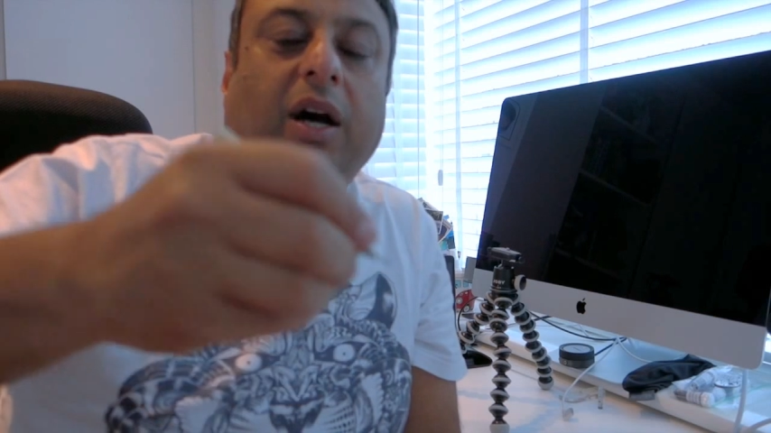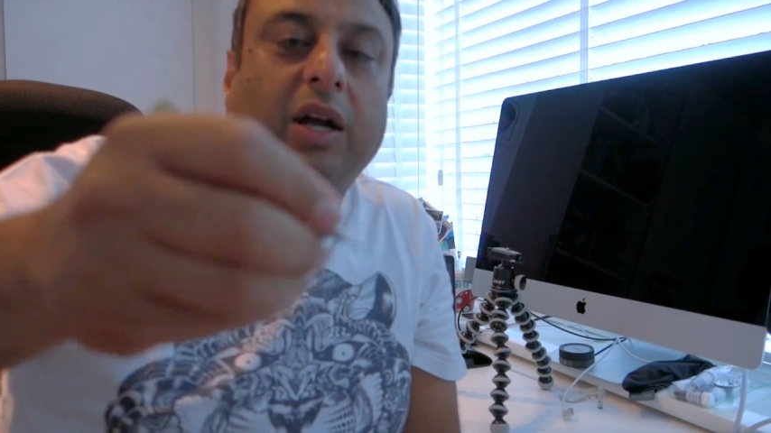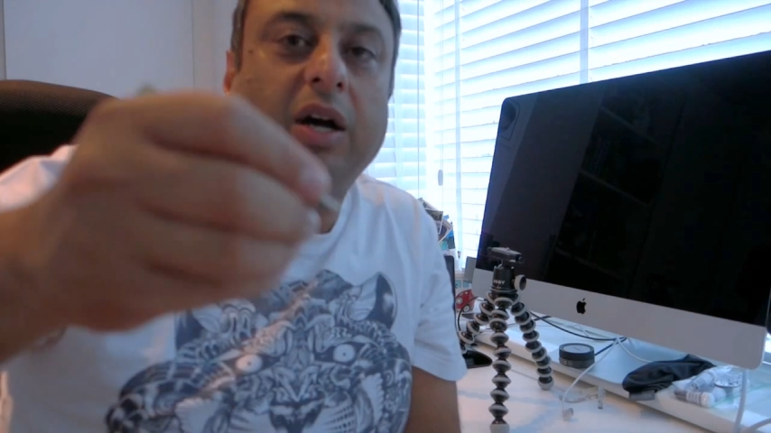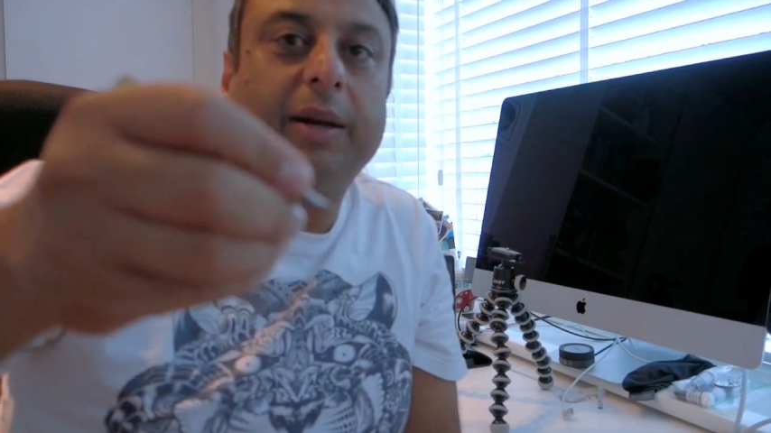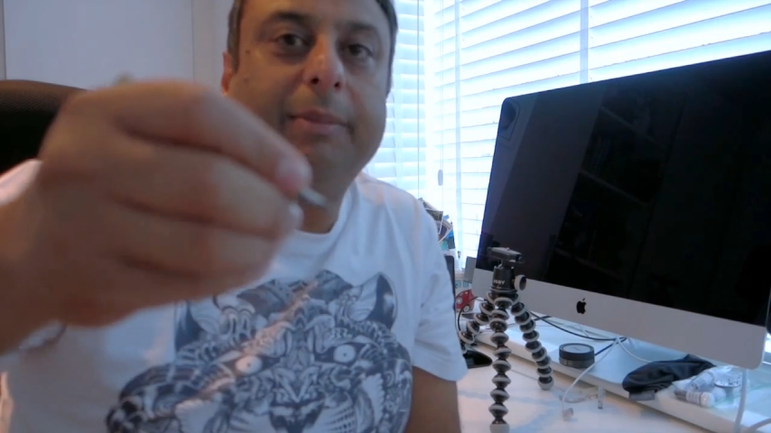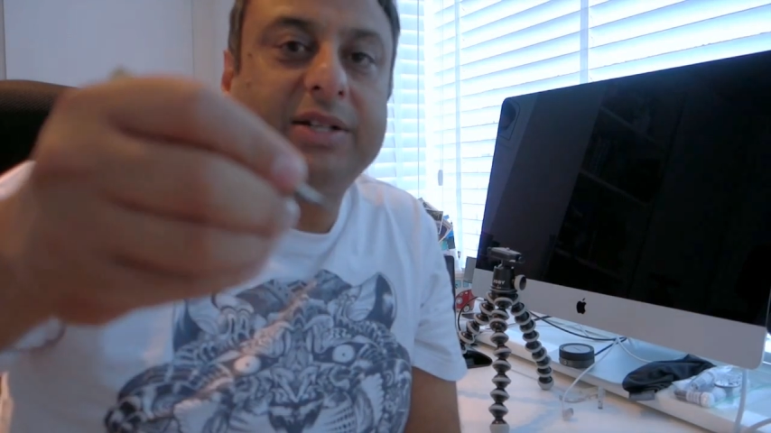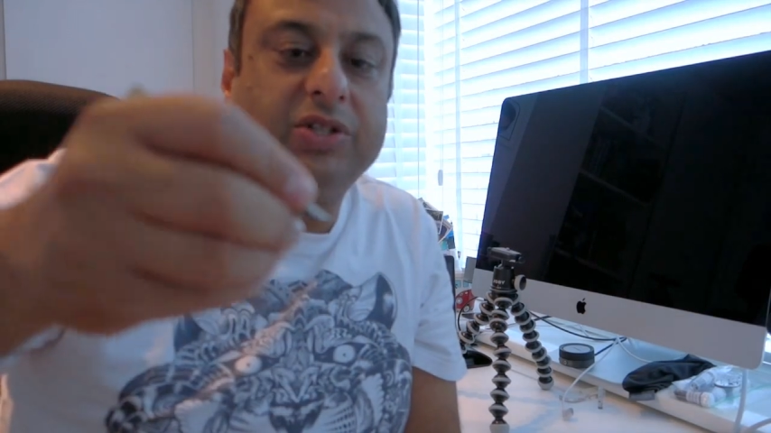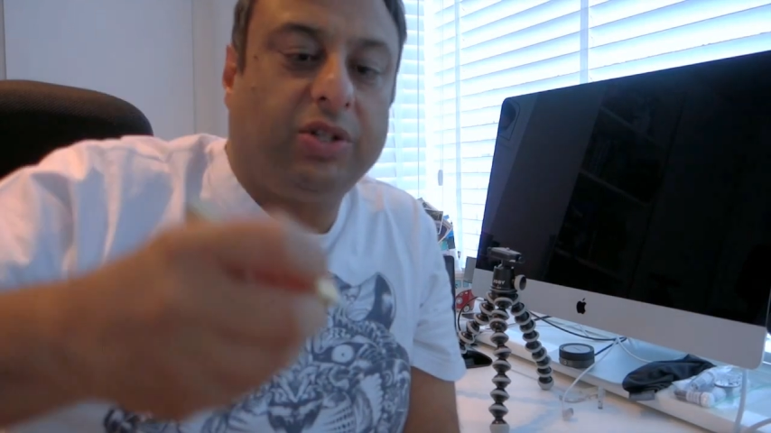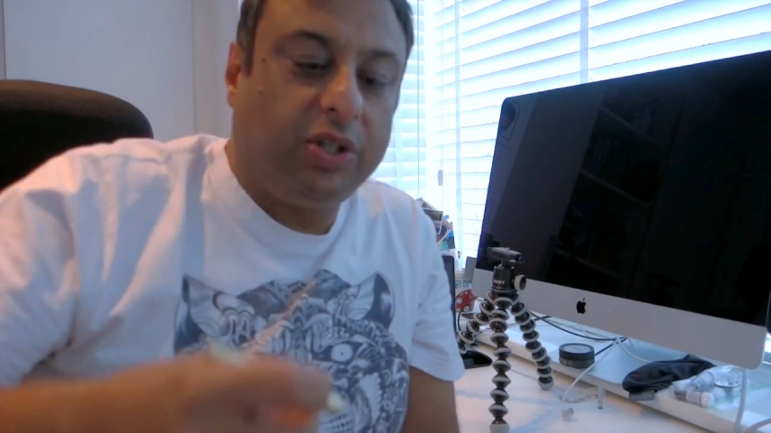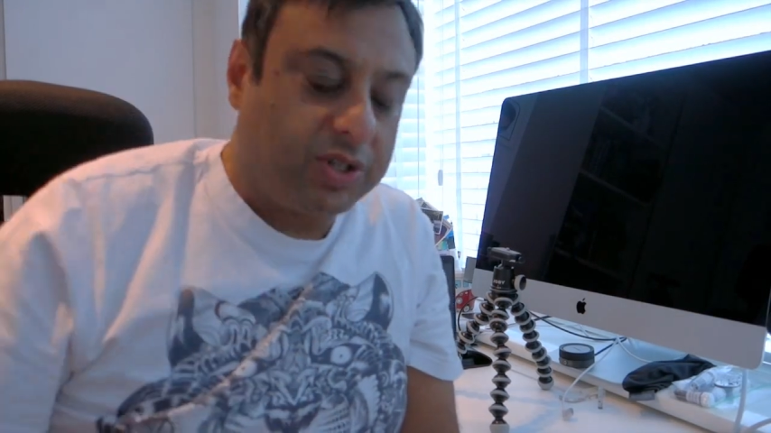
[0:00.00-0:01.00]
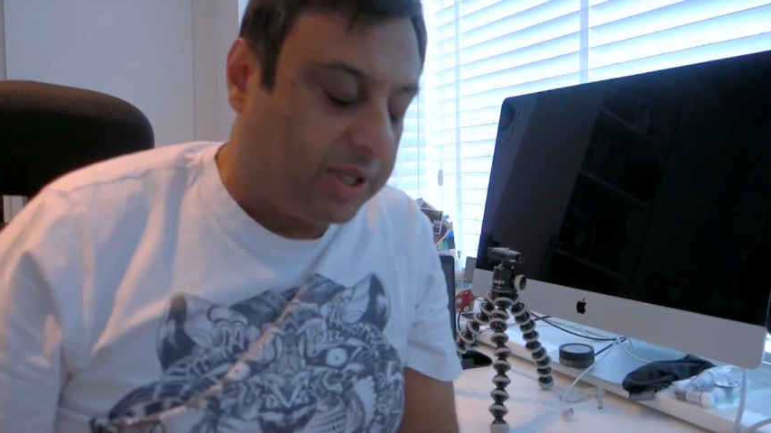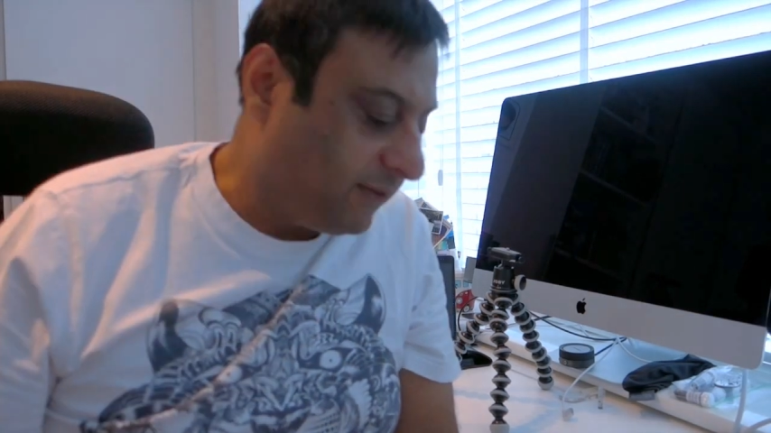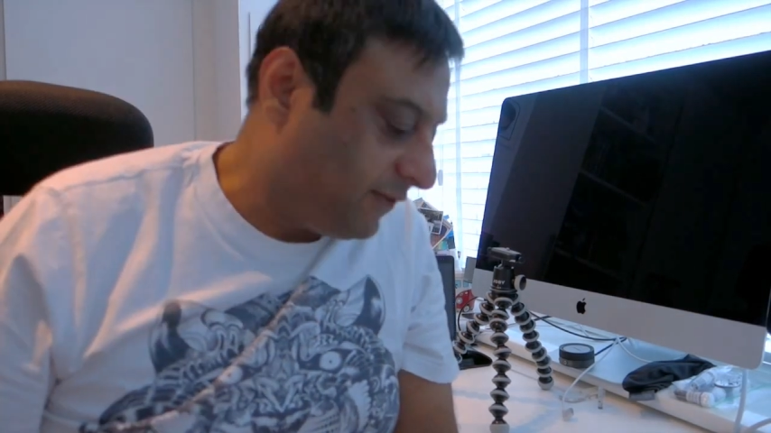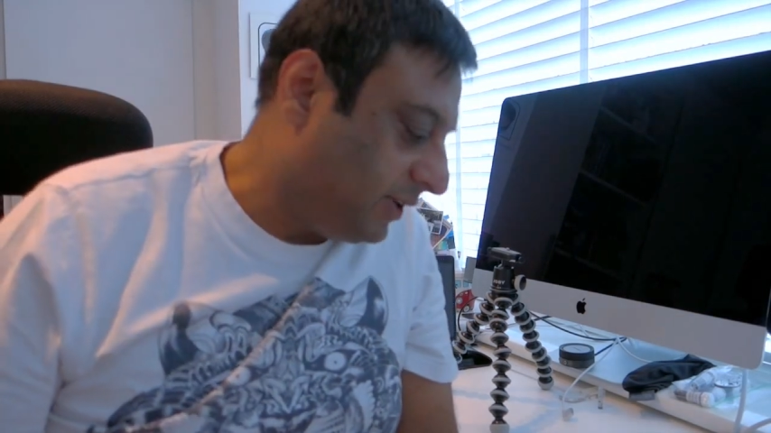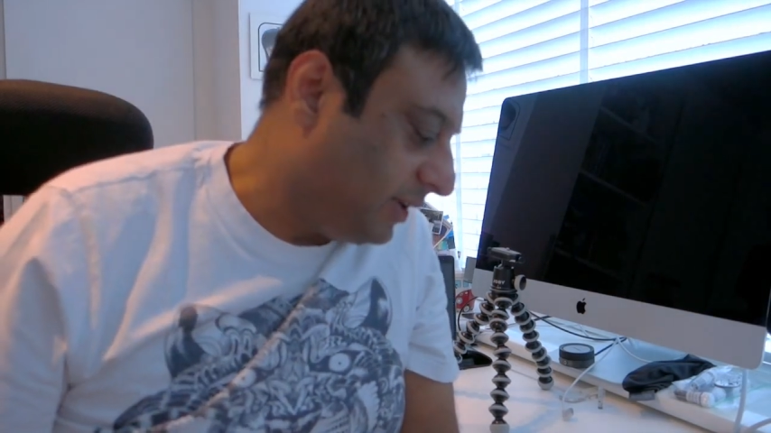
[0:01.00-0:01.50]
I can't imagine using
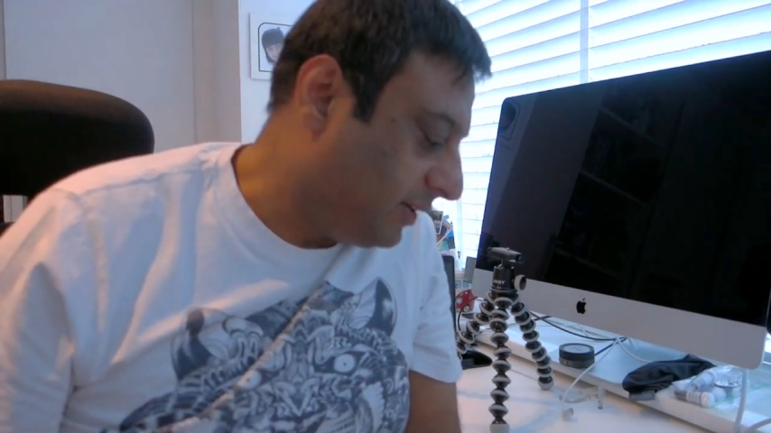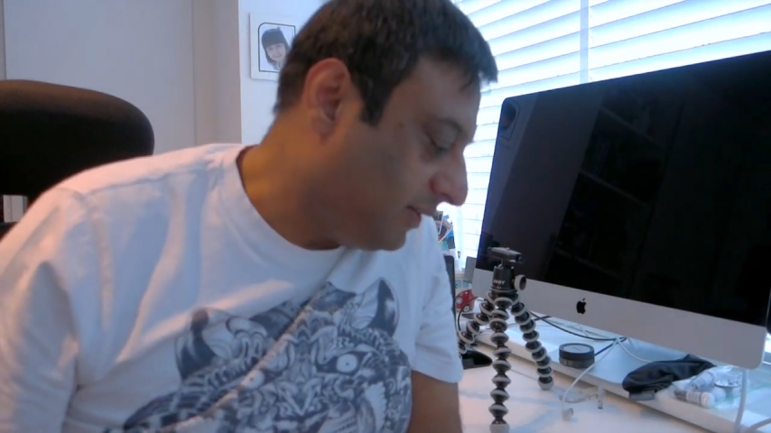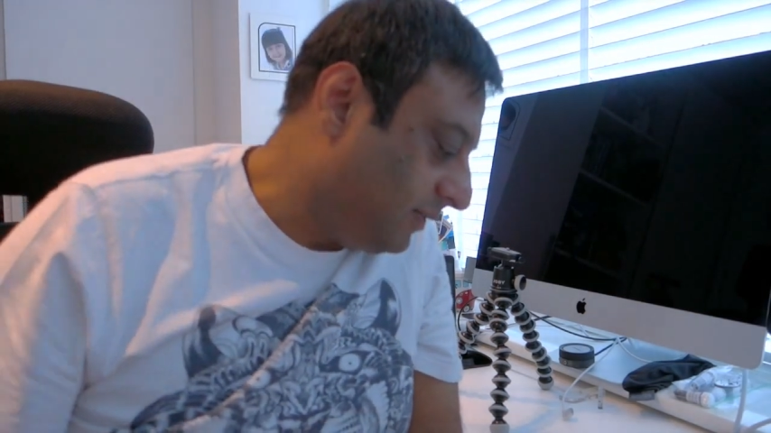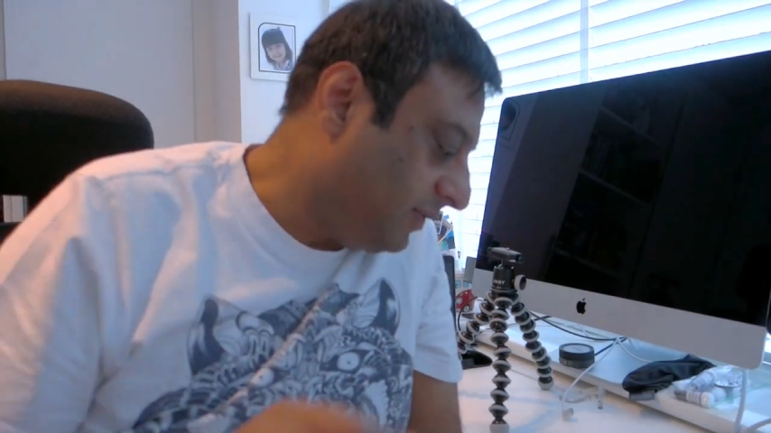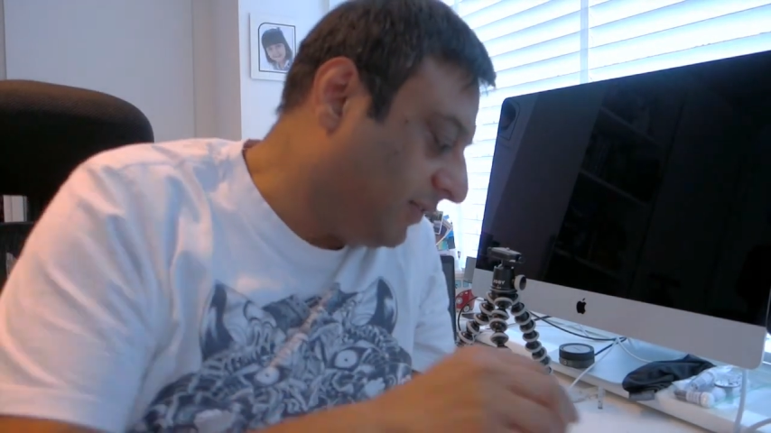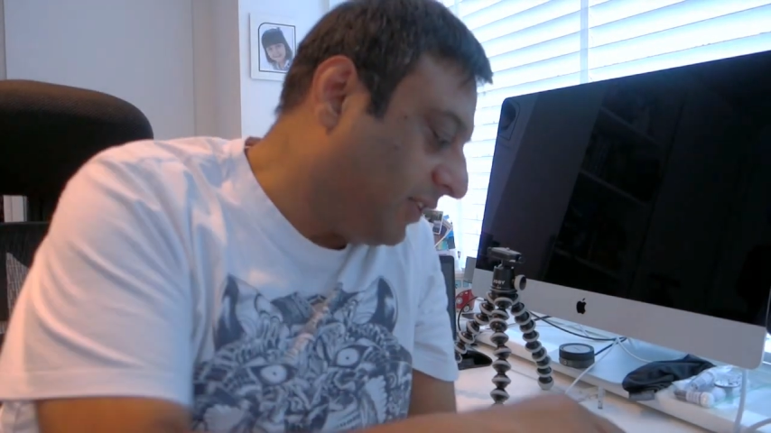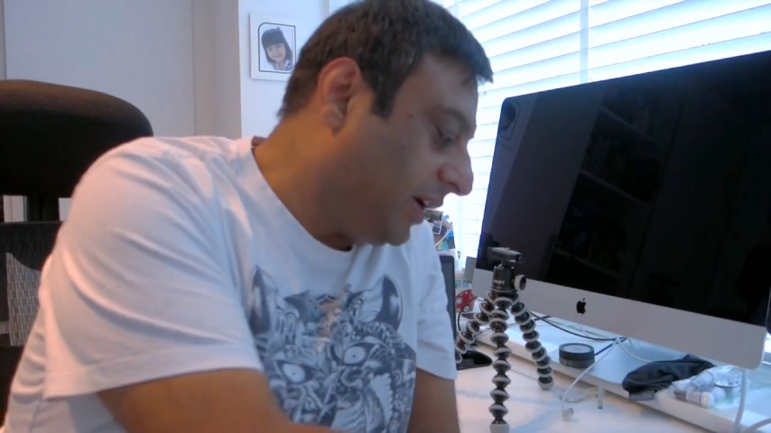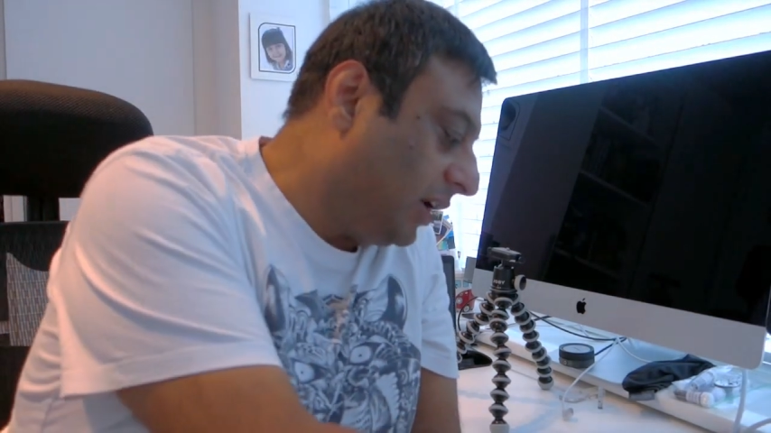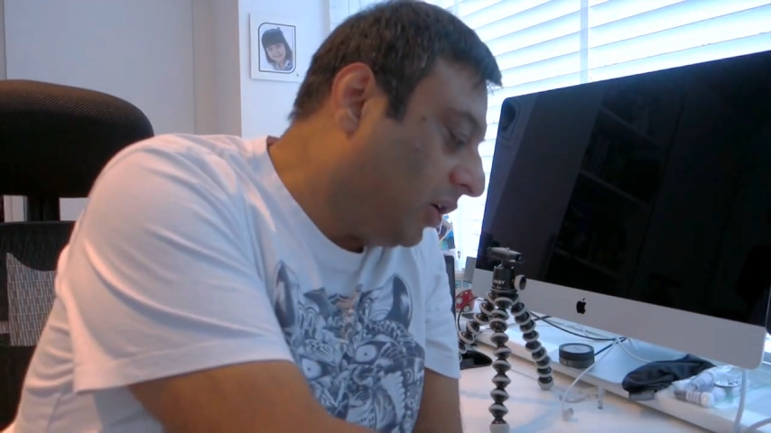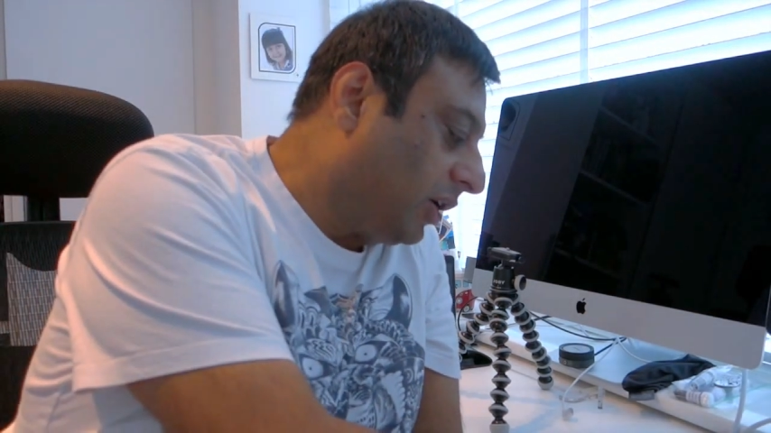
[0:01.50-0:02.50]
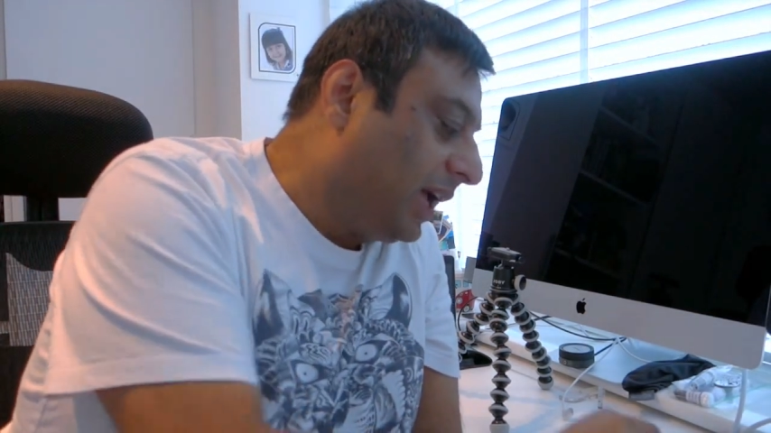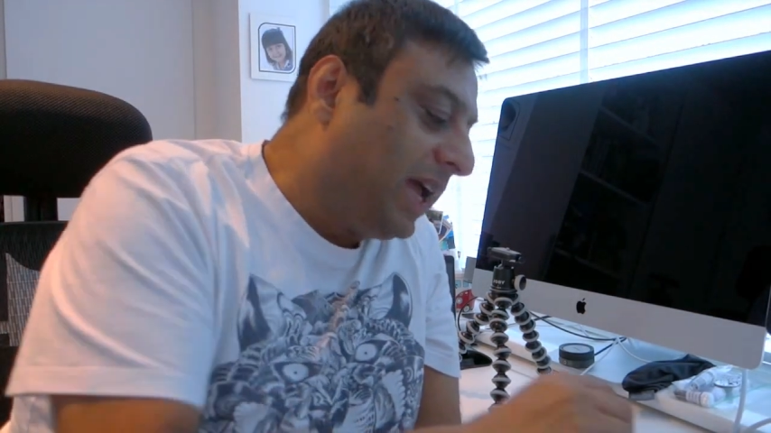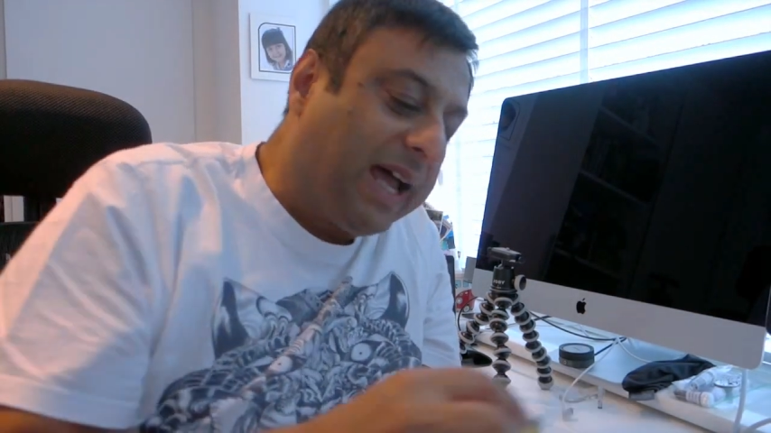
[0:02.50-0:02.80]
it for, for very long.